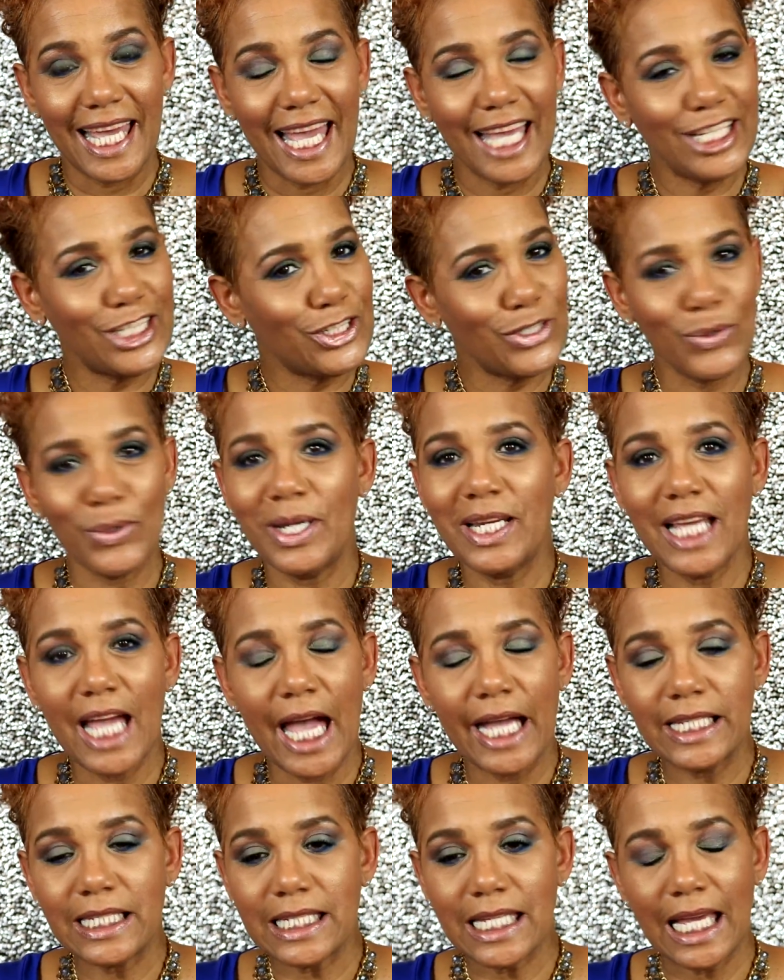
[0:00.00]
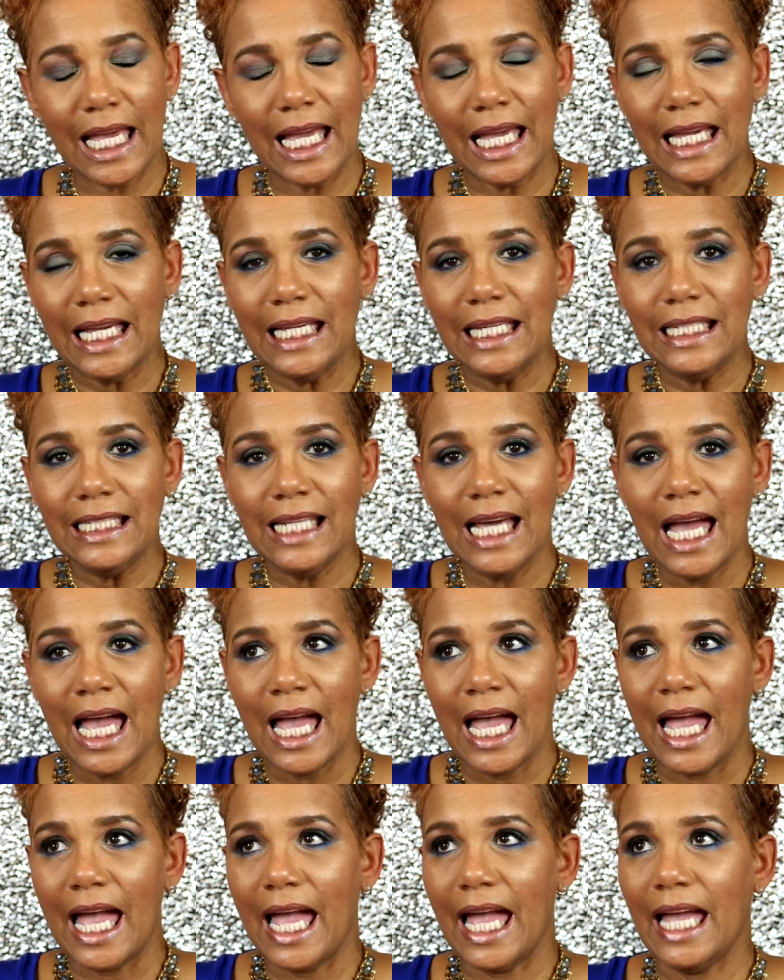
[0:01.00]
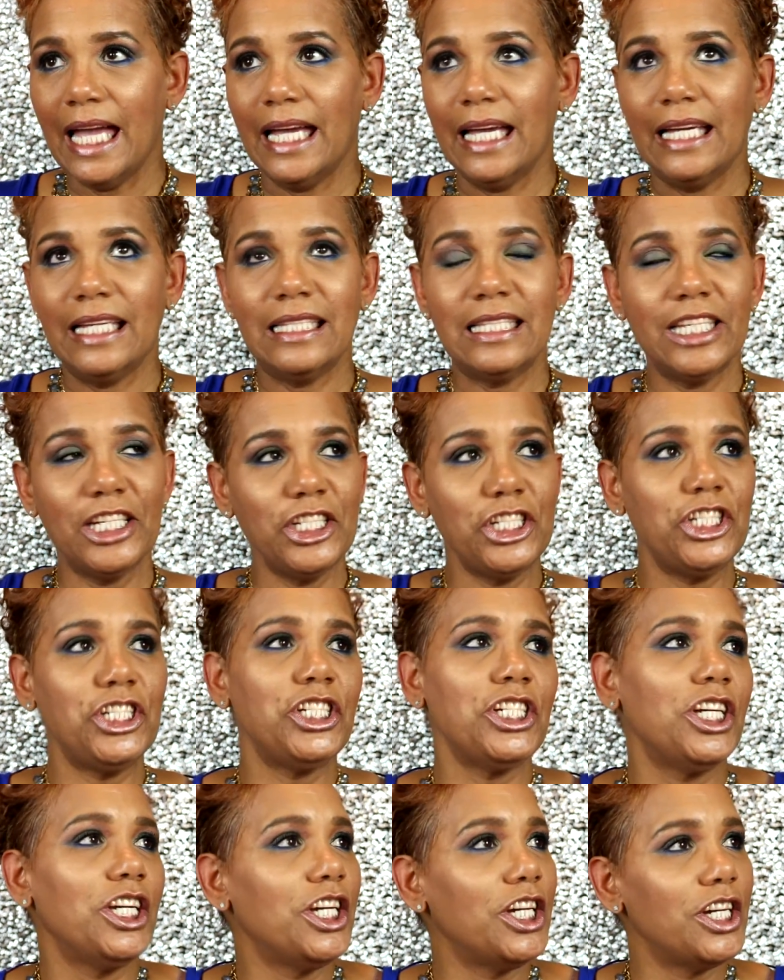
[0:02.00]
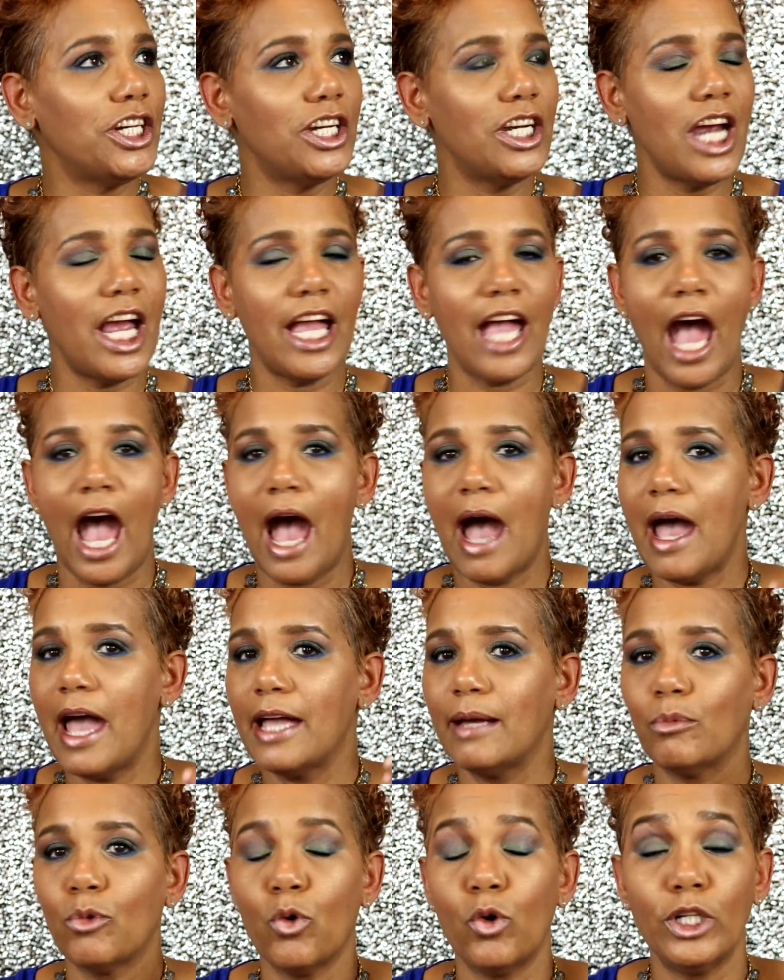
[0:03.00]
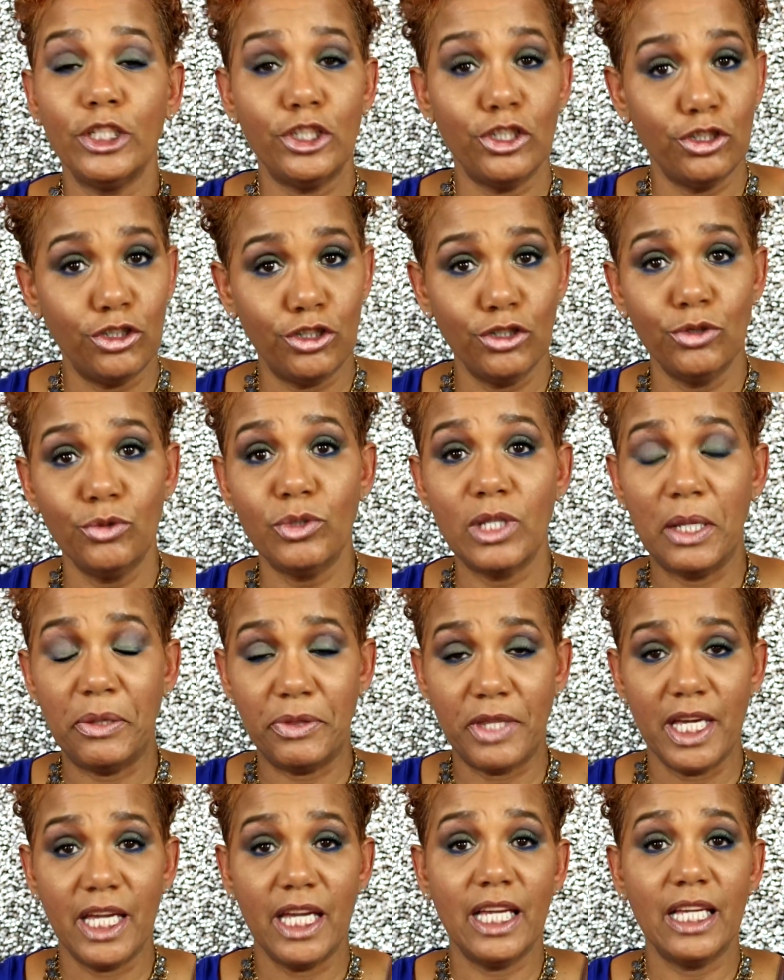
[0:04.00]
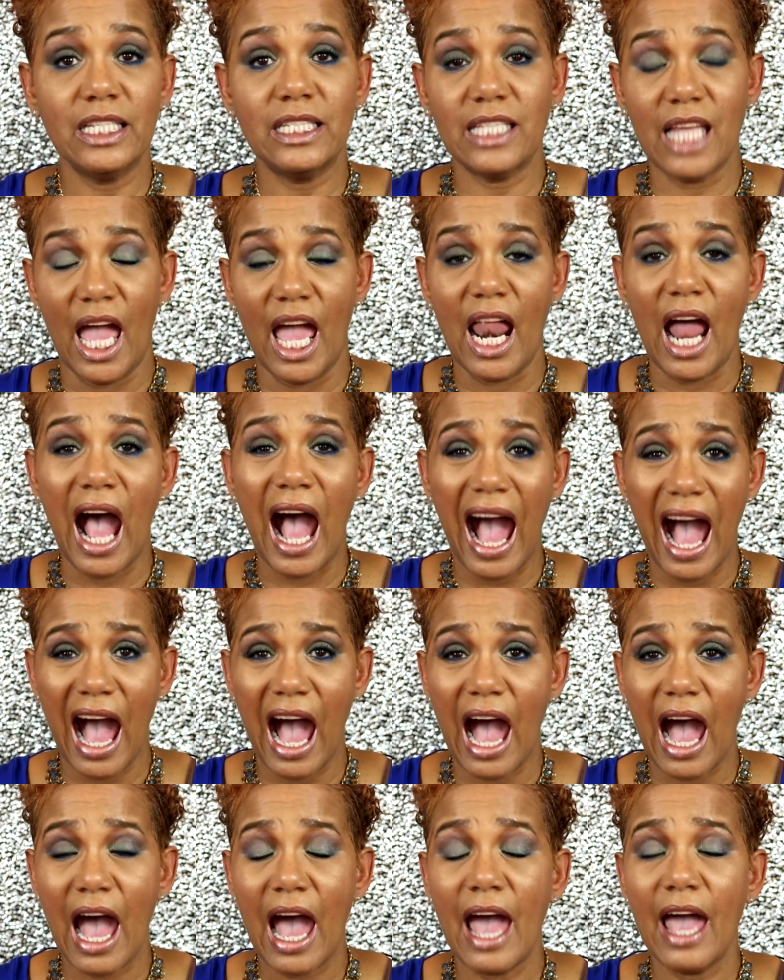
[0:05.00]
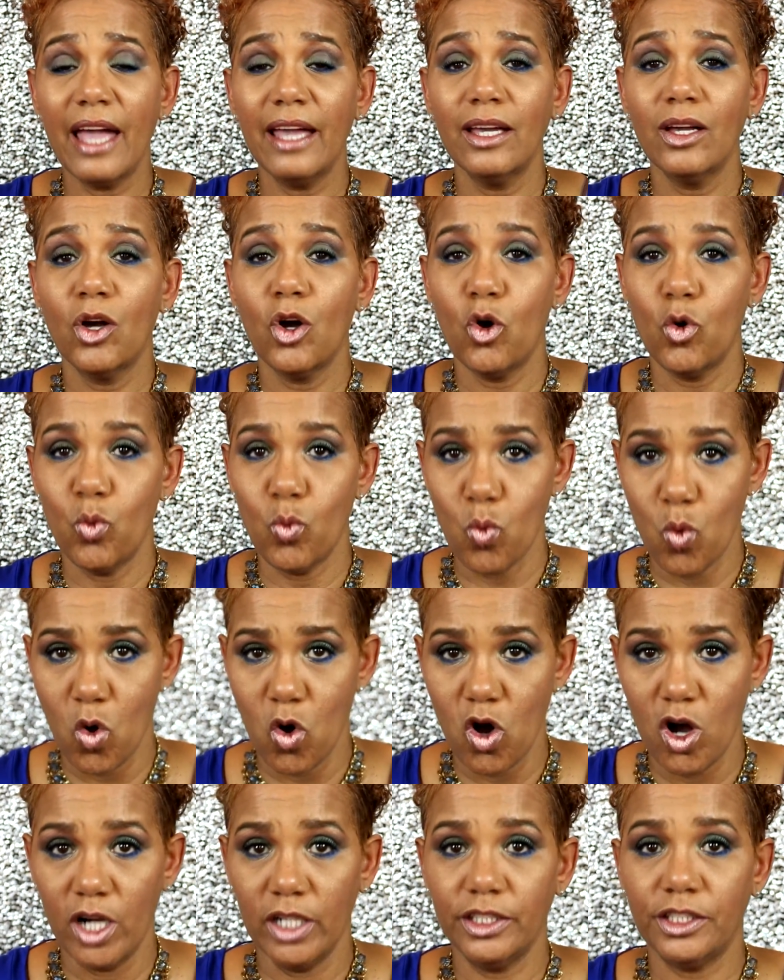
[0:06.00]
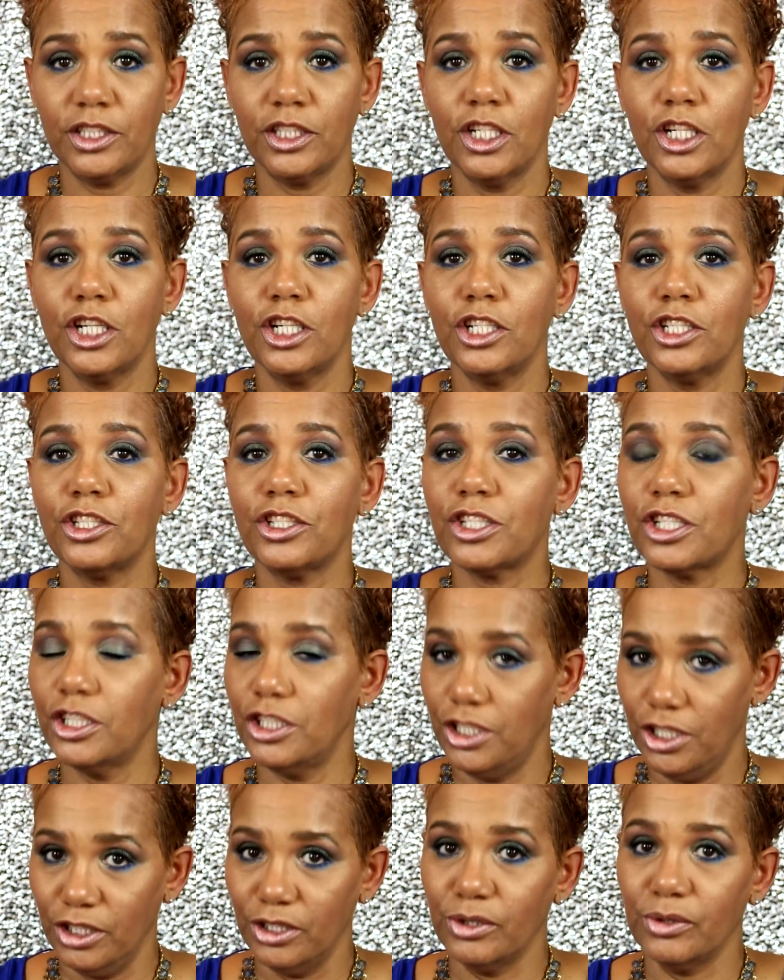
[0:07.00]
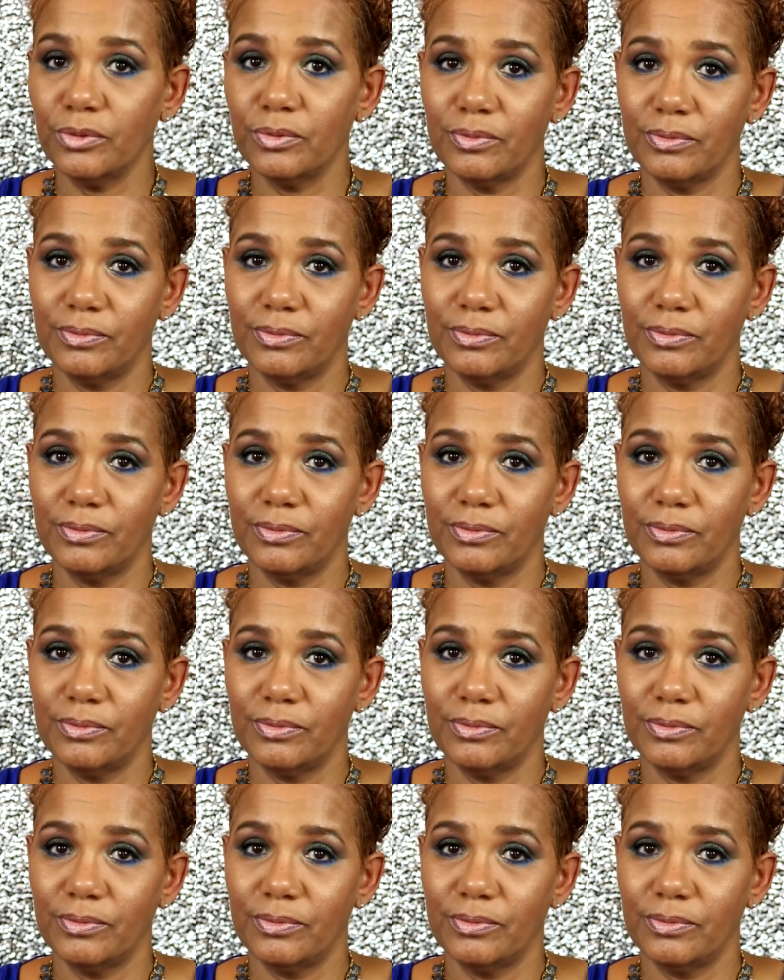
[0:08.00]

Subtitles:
It's 2018, and this year I am going to do the things that I want to do.